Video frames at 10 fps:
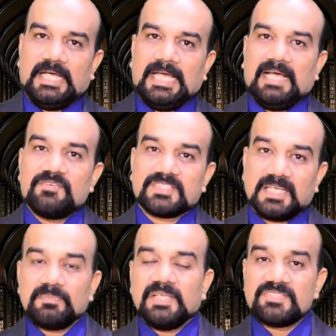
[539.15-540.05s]
I have
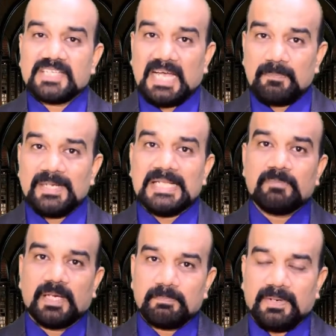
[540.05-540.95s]
something which happened in my